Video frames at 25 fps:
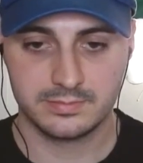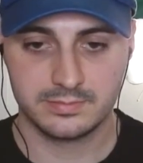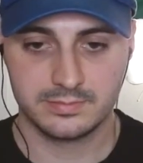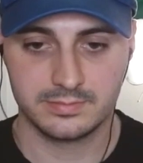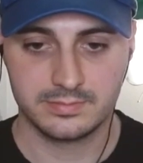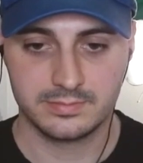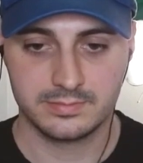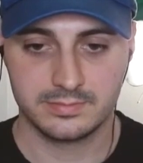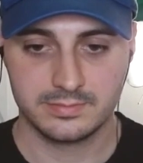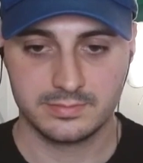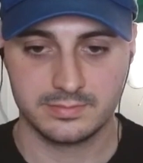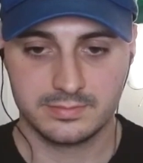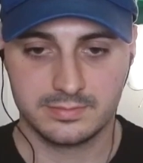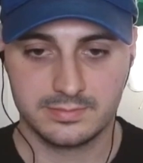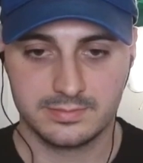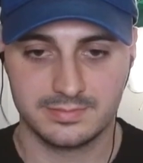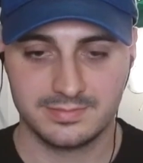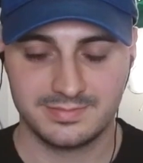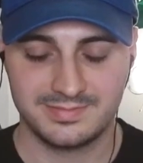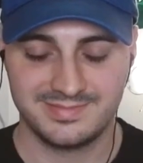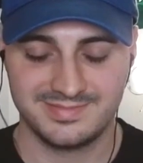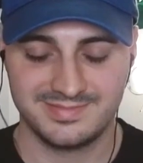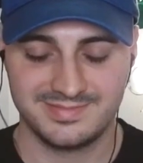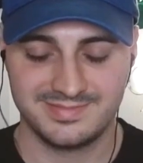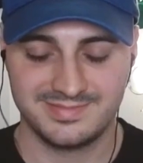
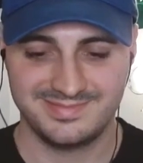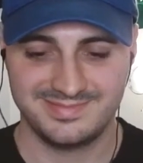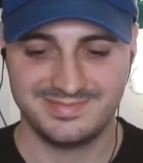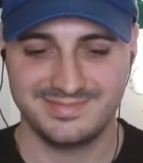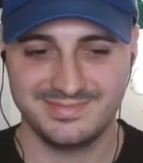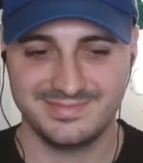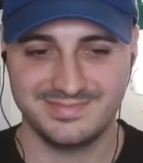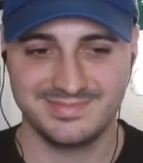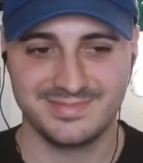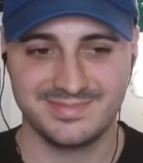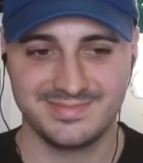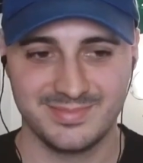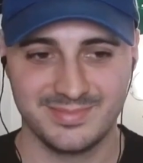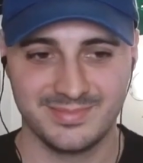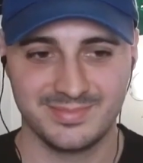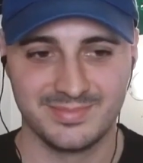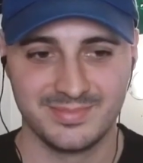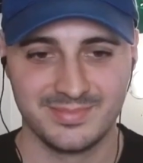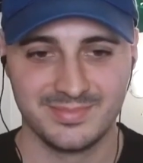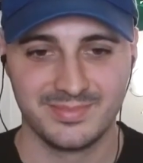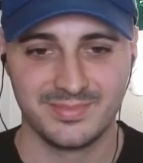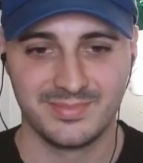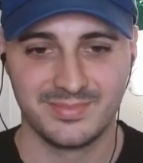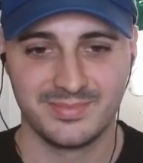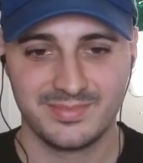
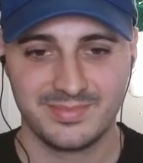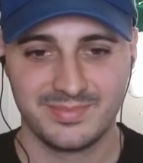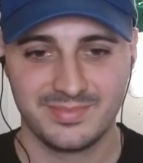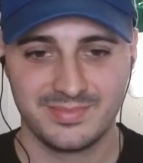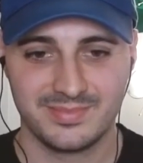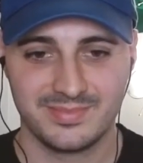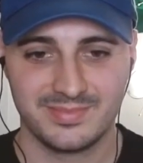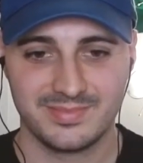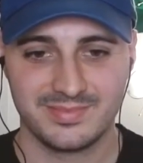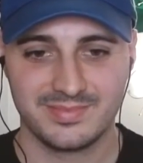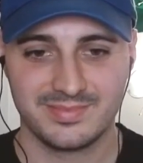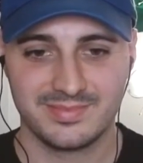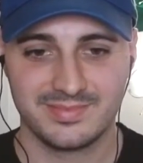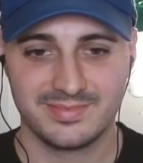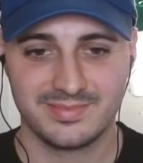(not speaking)